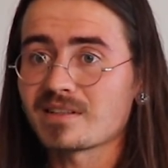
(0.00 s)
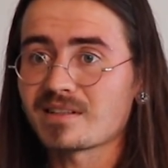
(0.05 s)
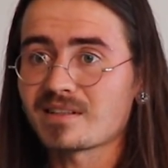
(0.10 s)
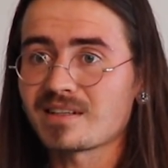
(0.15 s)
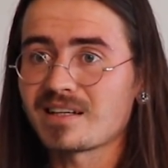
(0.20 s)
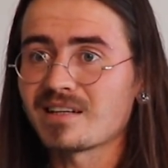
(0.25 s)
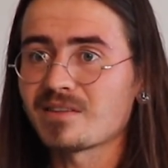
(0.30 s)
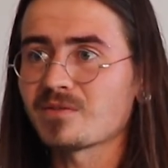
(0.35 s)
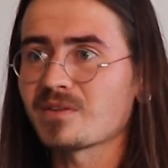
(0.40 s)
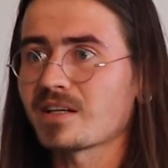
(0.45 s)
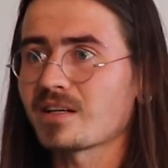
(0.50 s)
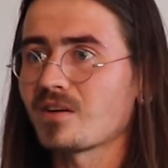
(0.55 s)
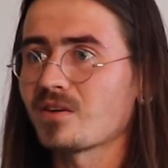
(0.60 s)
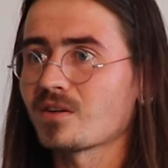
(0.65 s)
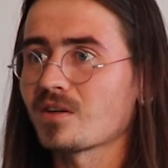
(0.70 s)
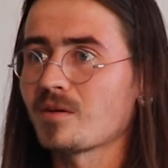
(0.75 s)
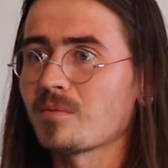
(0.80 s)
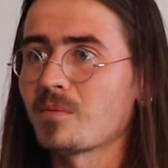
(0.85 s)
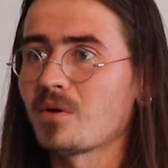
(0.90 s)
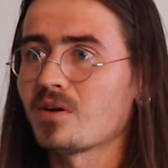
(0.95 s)
kind of like
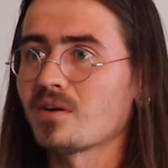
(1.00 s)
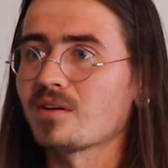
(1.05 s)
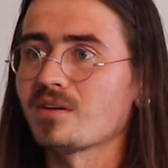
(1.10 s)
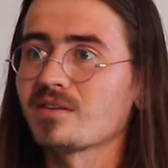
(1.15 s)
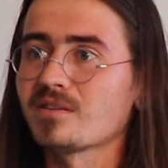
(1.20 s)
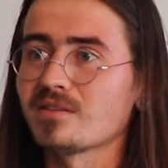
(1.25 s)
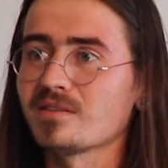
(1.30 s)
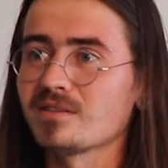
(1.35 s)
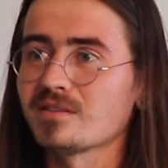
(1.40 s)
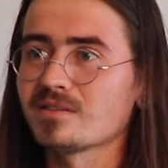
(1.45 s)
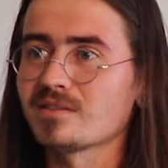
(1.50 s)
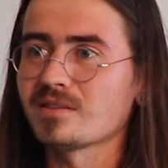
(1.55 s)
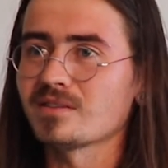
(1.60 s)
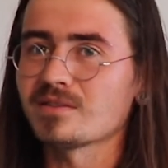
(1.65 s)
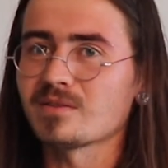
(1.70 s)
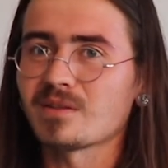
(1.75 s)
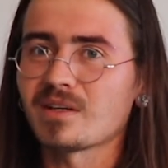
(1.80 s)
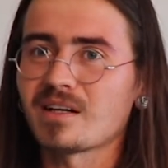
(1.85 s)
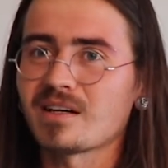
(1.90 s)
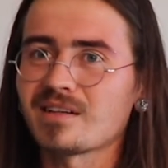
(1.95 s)
on command.
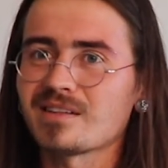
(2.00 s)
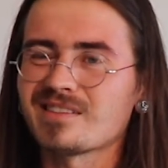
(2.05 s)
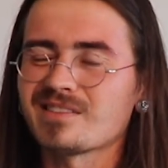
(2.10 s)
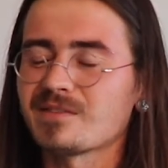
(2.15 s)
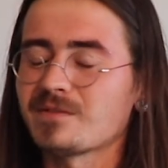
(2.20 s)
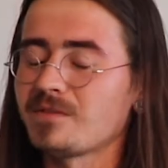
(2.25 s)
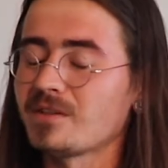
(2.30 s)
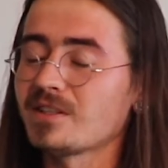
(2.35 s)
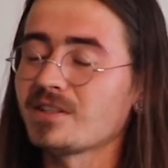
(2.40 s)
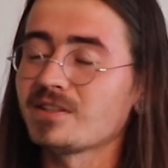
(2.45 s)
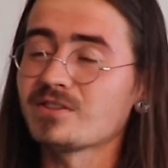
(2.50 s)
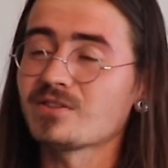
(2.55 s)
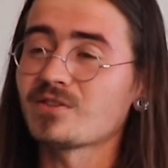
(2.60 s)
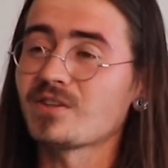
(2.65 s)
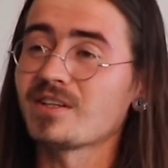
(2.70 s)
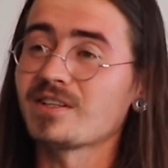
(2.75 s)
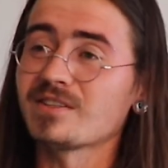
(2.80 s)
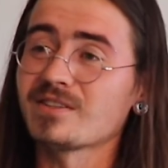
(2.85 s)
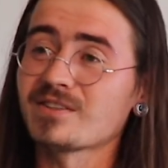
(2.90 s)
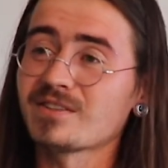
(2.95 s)
It's very
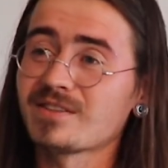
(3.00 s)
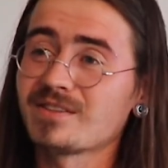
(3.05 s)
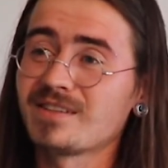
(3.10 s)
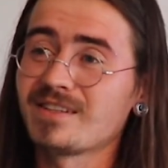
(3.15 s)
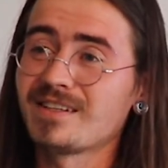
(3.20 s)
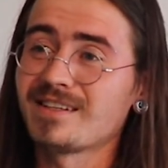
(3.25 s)
strange.